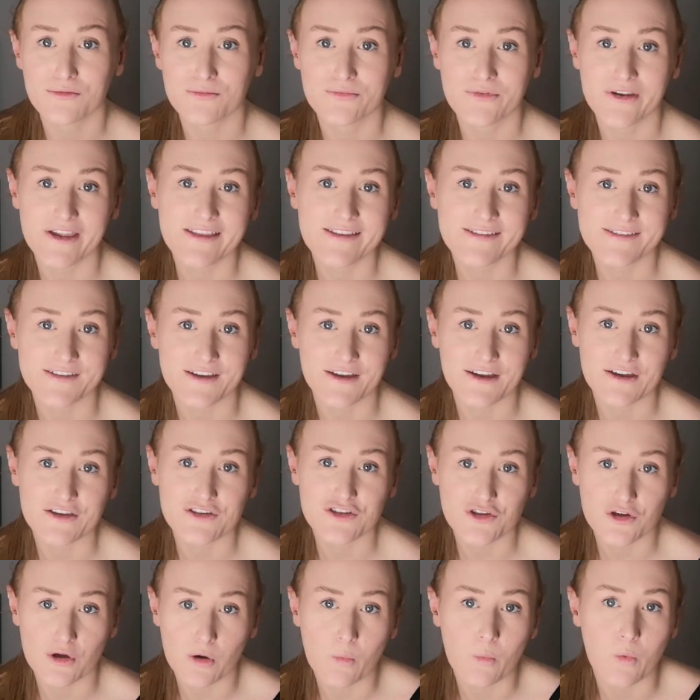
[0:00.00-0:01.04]

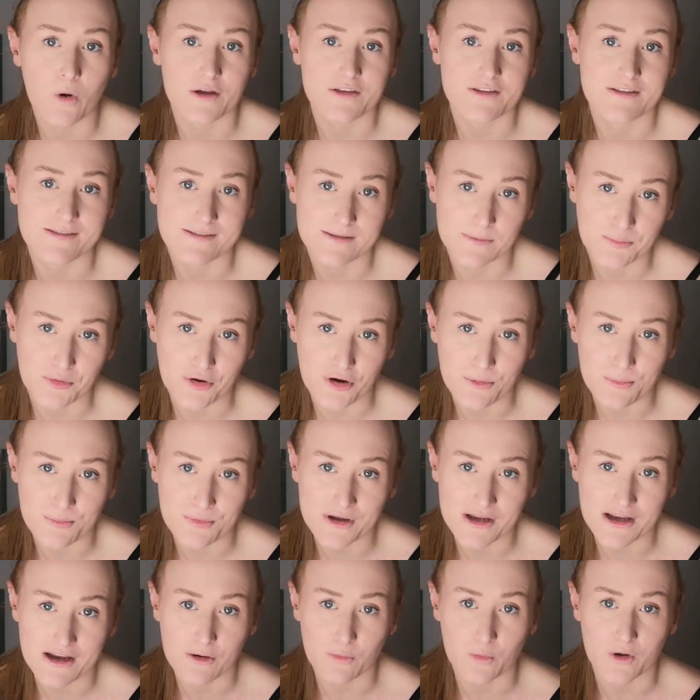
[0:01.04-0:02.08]
research what is
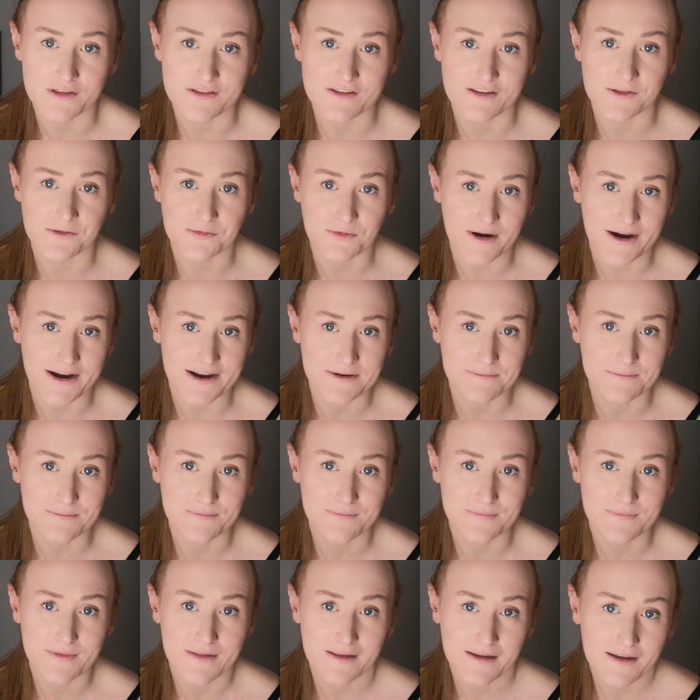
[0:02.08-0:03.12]
appropriate, what is right,
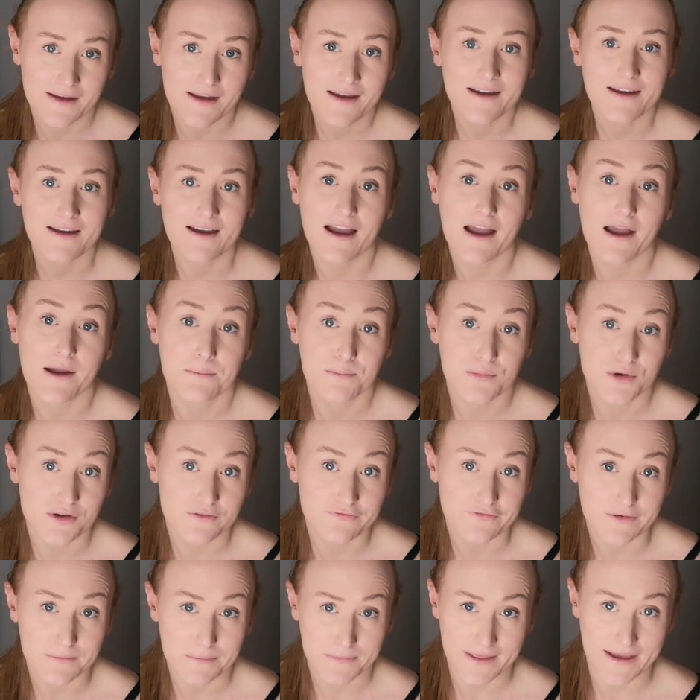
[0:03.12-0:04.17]
and move
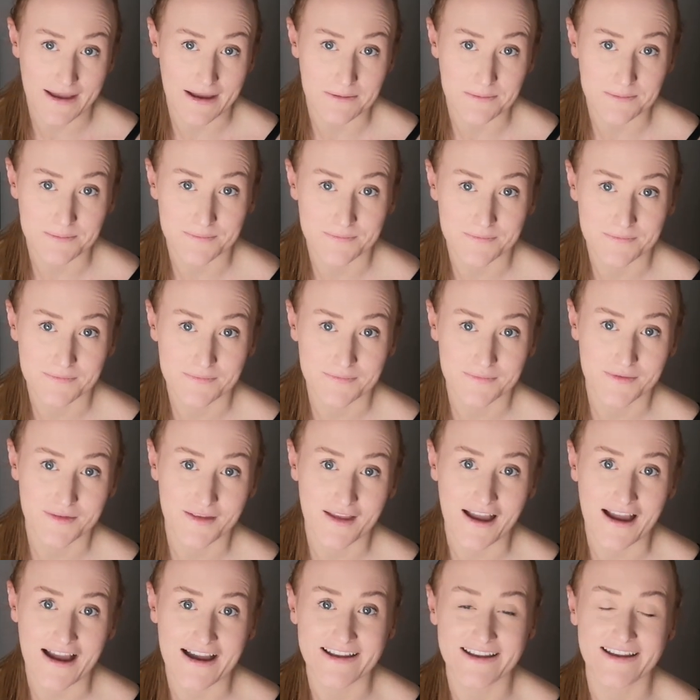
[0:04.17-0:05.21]
from there.
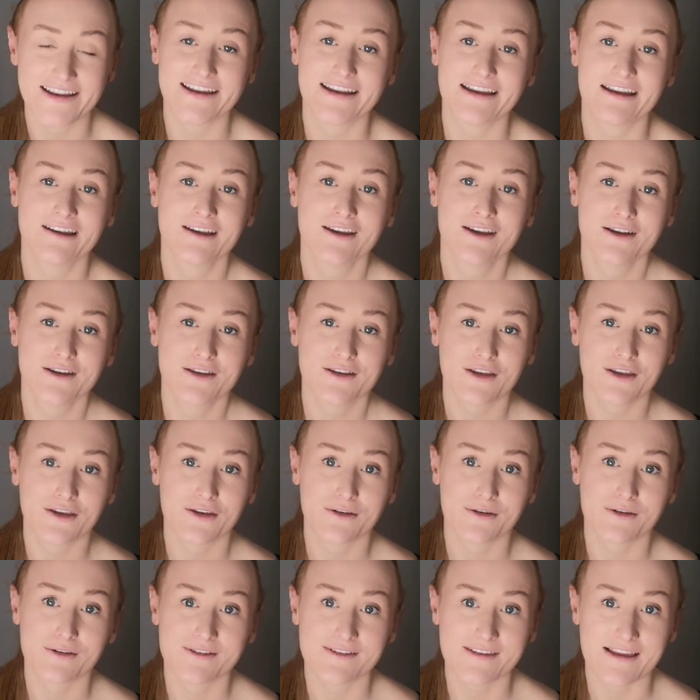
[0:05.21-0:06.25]
i.e.
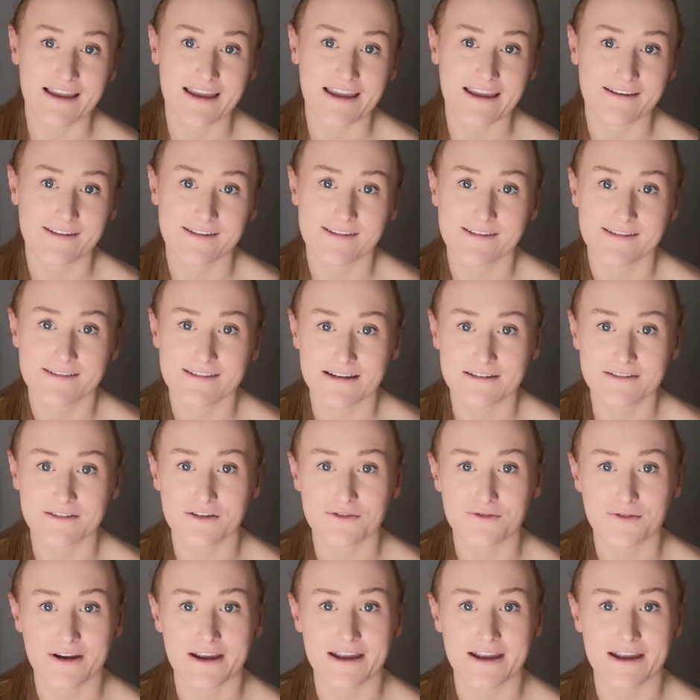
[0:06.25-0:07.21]
use a standard